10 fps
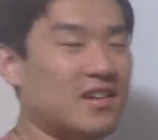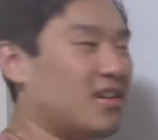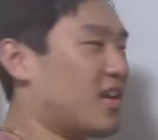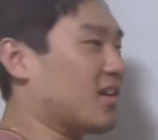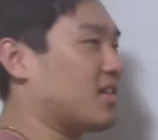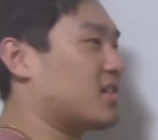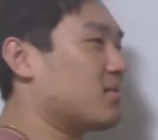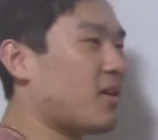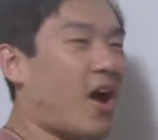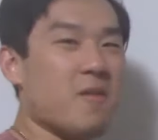like
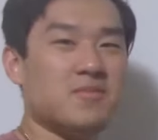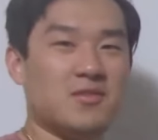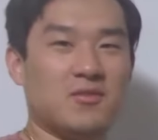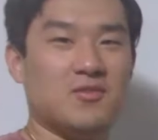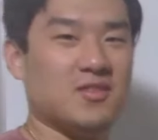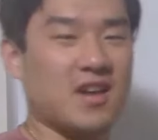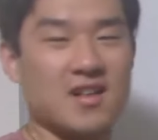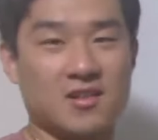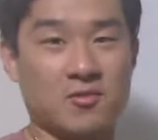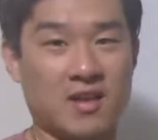sometimes you
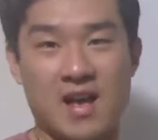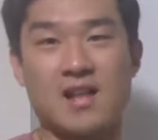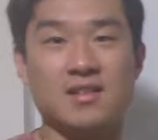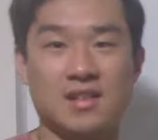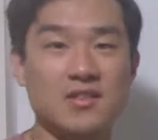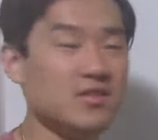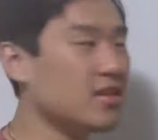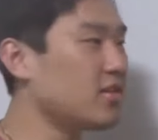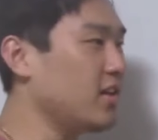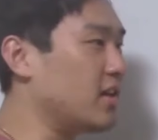can't. Here's
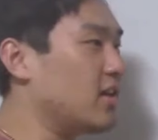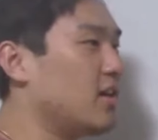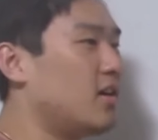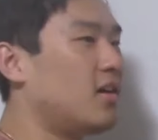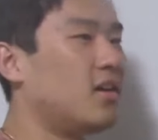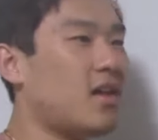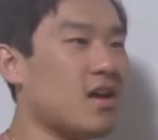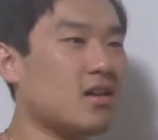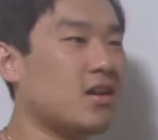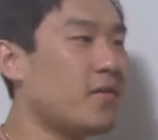the thing,
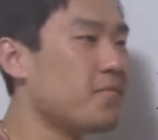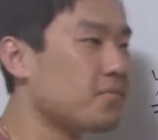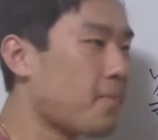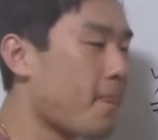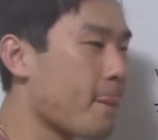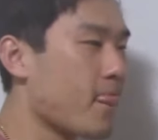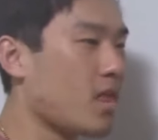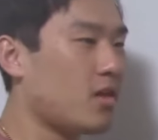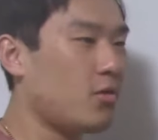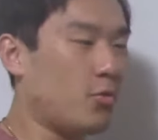like
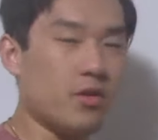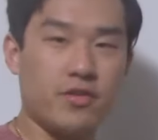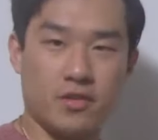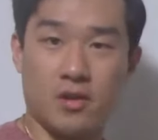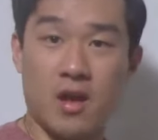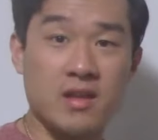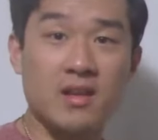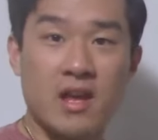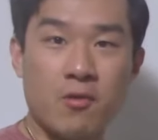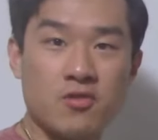with any
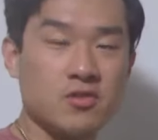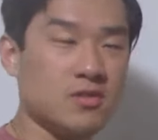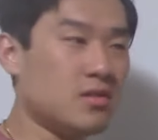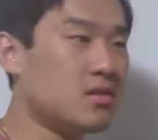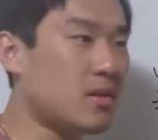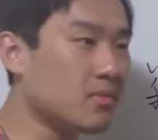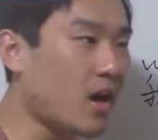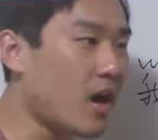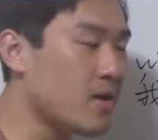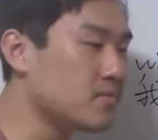languages,
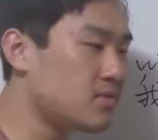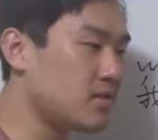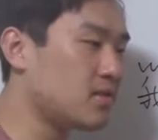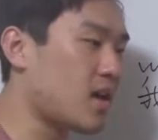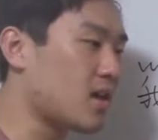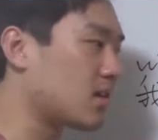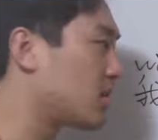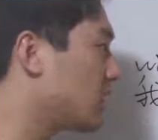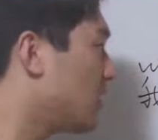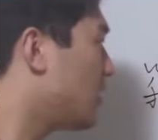sometimes it's
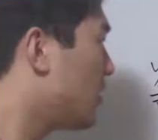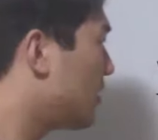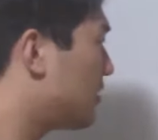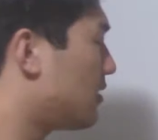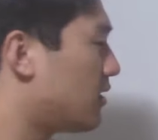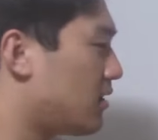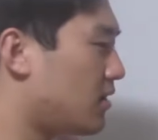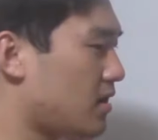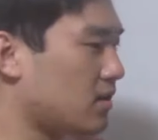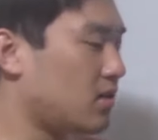like
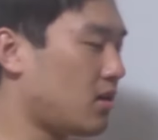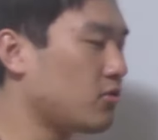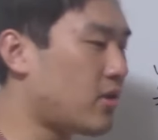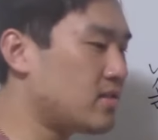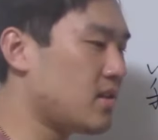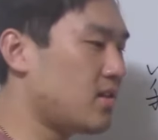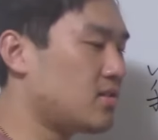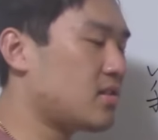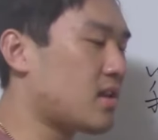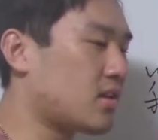how do I say
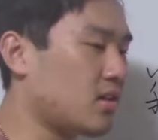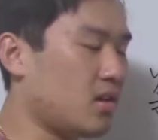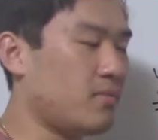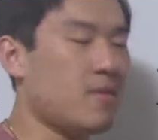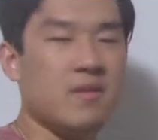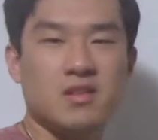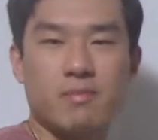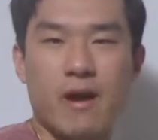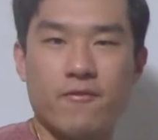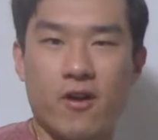this? Like maybe it's
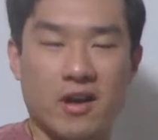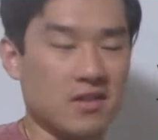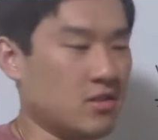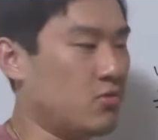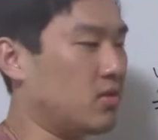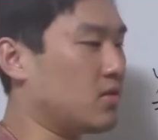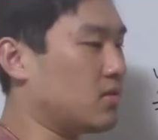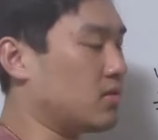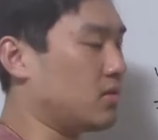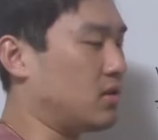my fault. I guess I really
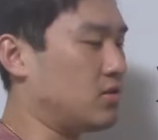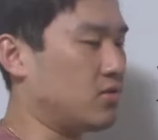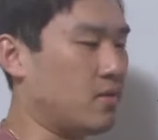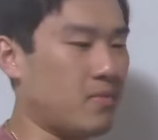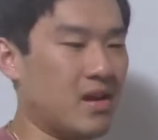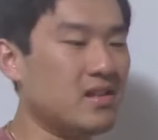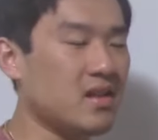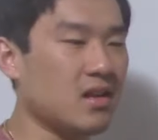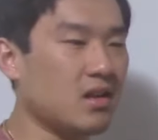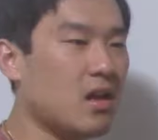didn't teach them, but it's
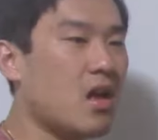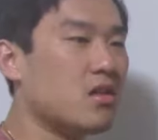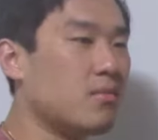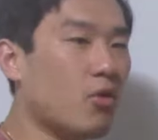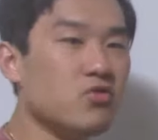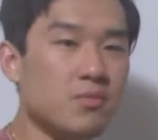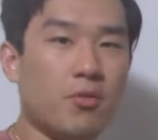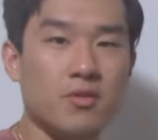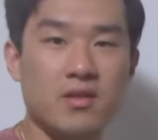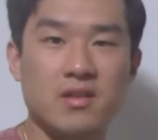like the most
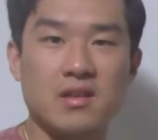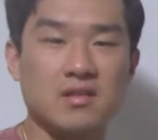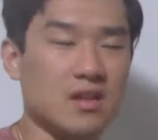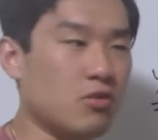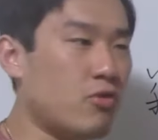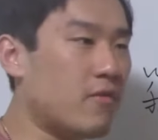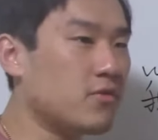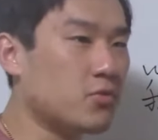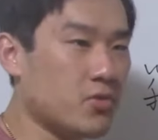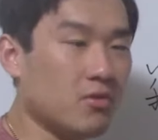important thing is like you have
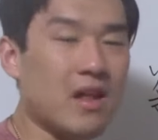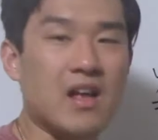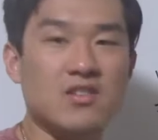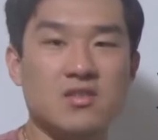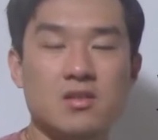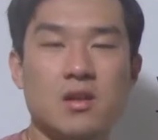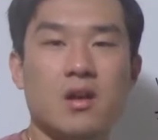to realize